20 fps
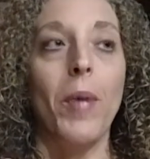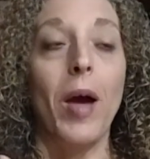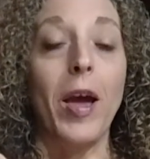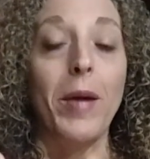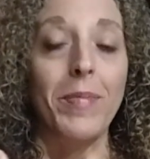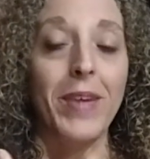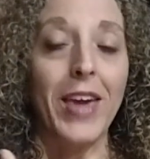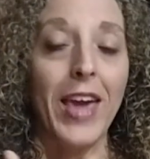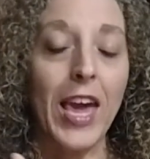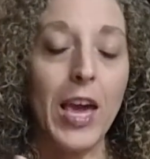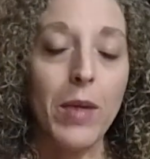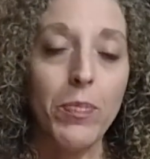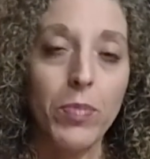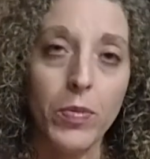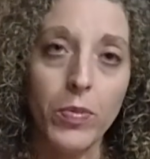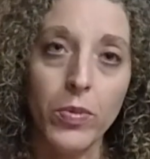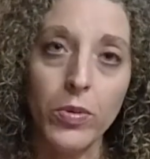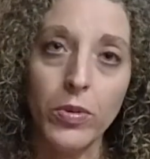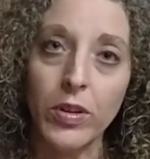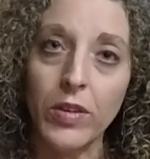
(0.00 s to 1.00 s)
I'm
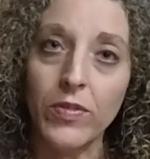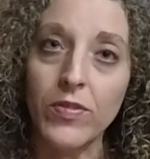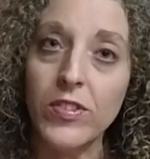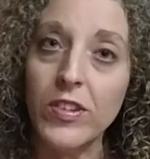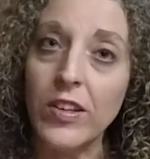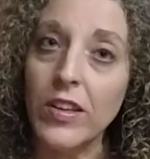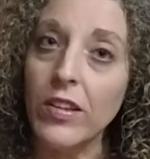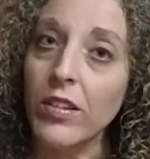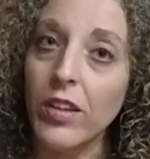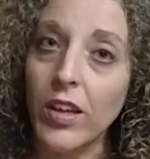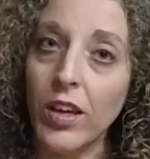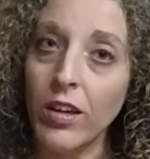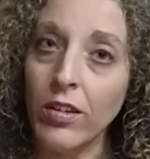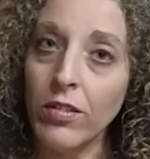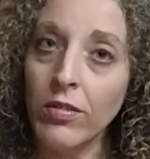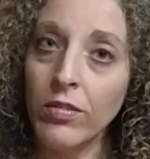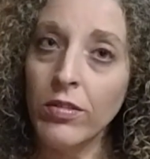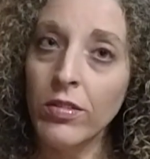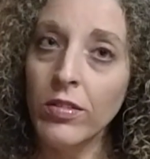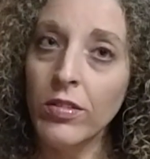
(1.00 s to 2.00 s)
capable of
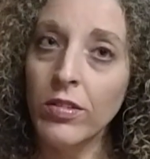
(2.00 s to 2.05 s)
dealing